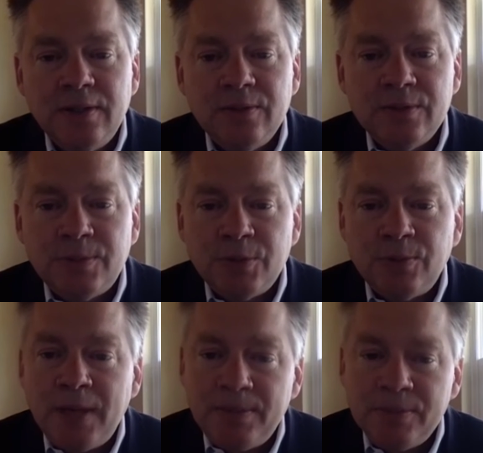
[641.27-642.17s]
was both
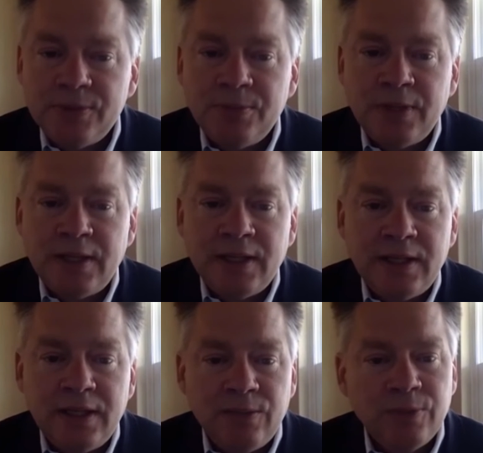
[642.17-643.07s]
pepper sprayed and
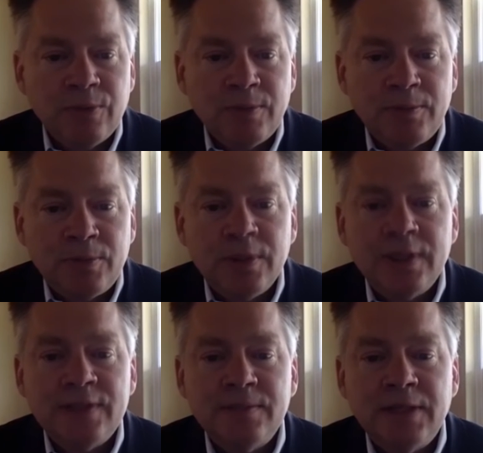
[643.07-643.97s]
hit with rubber
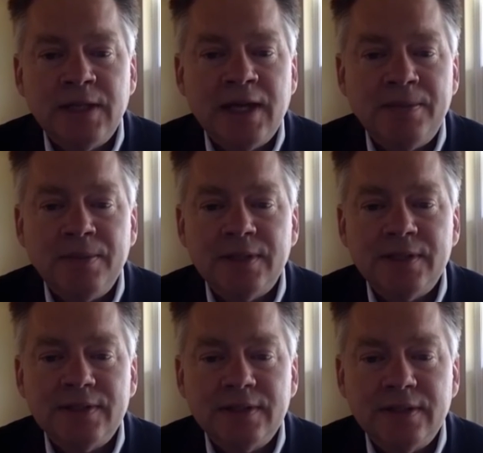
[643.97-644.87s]
bullets in
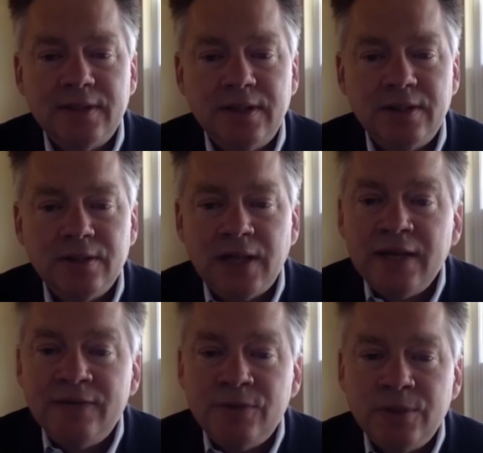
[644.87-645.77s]
Minneapolis. Her
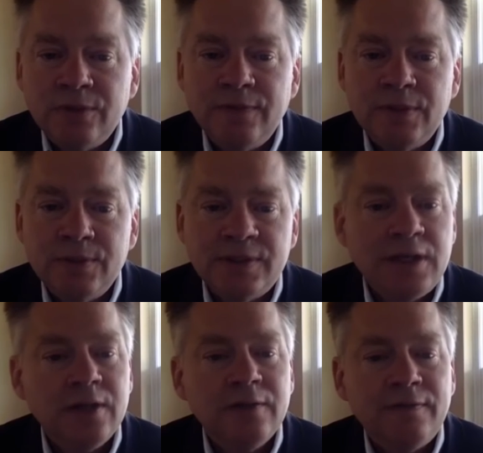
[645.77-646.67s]
live Twitter feed was
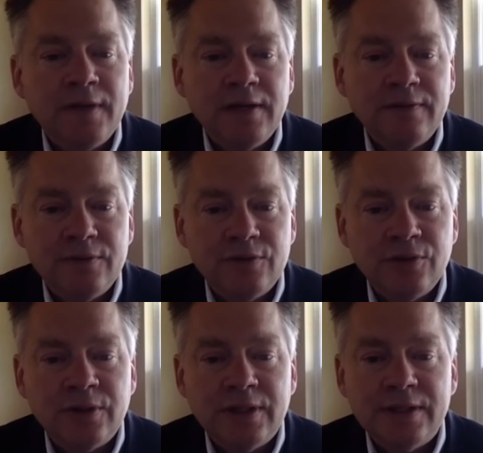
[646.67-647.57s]
terrifying for
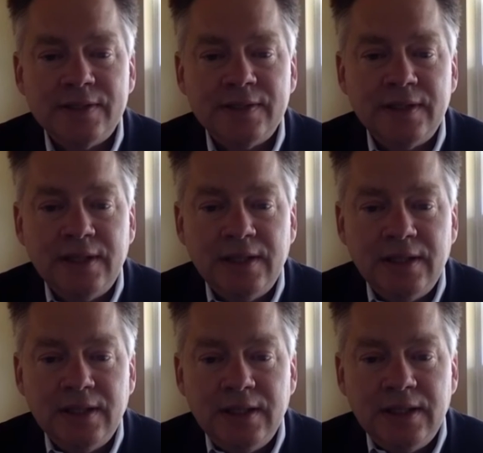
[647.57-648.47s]
journalists.
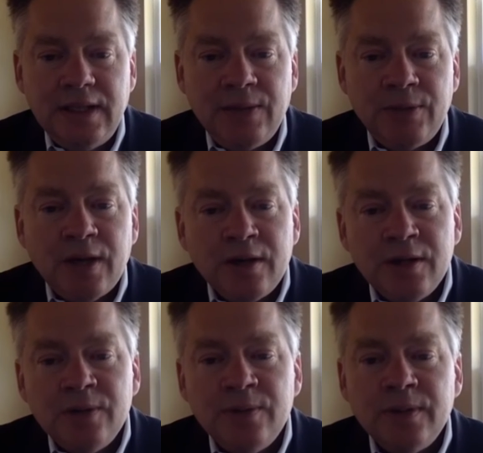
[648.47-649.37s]
I would
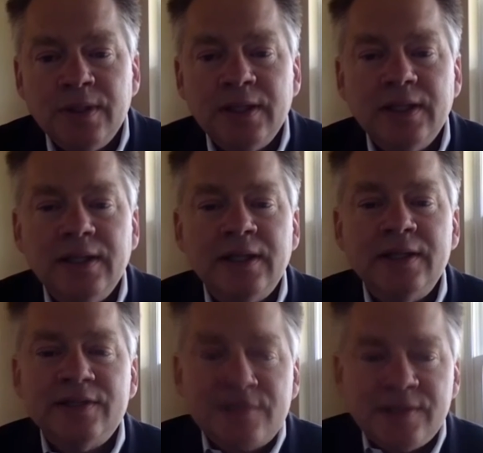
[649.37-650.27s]
argue that
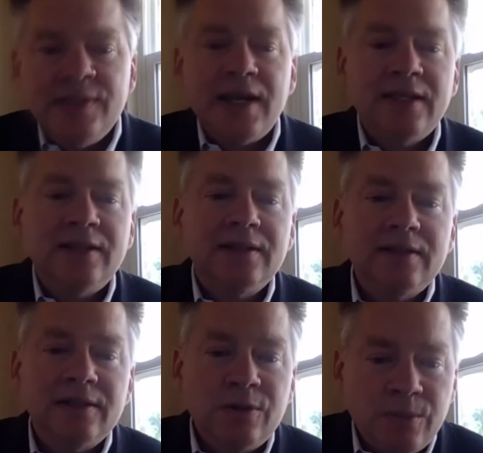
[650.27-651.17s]
it's just not
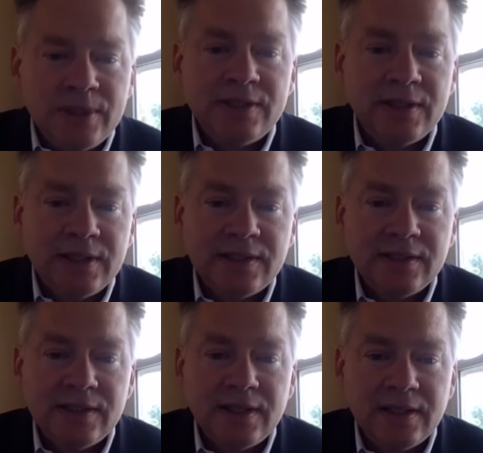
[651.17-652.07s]
a
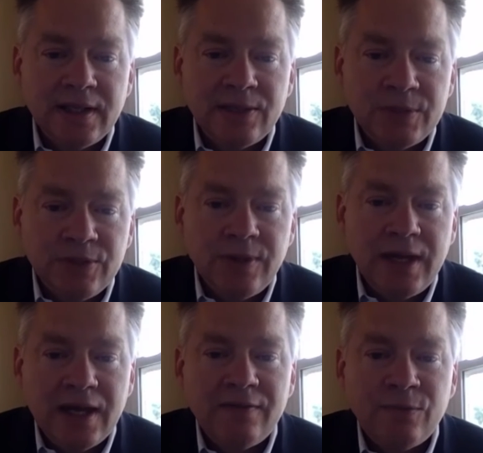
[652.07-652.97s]
coincidence that when you
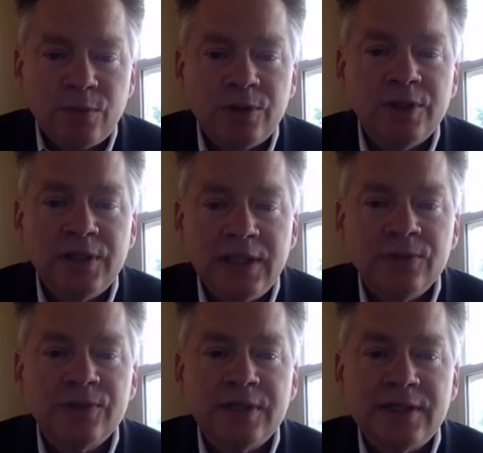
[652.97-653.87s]
have world
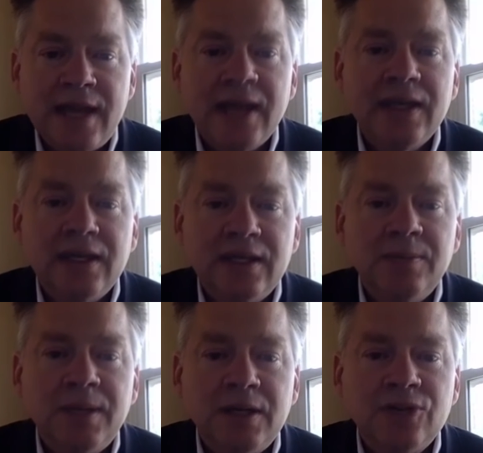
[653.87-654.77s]
leaders attacking
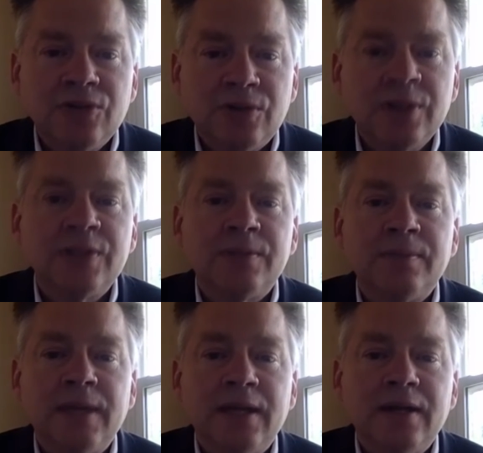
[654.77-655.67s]
independent journalism
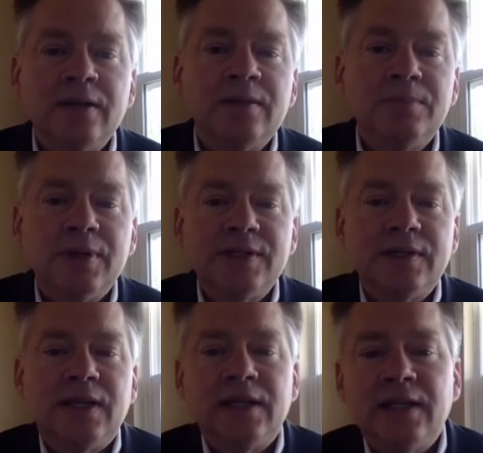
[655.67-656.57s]
at
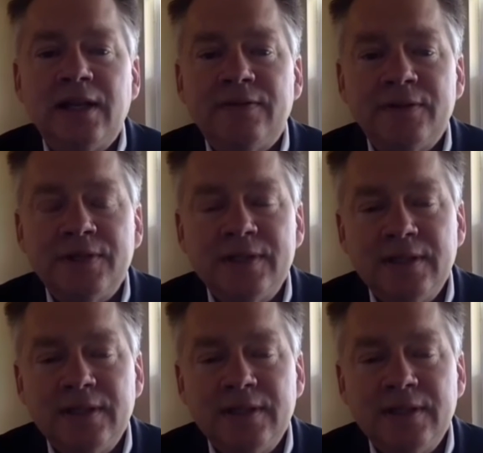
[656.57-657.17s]
unprecedented levels,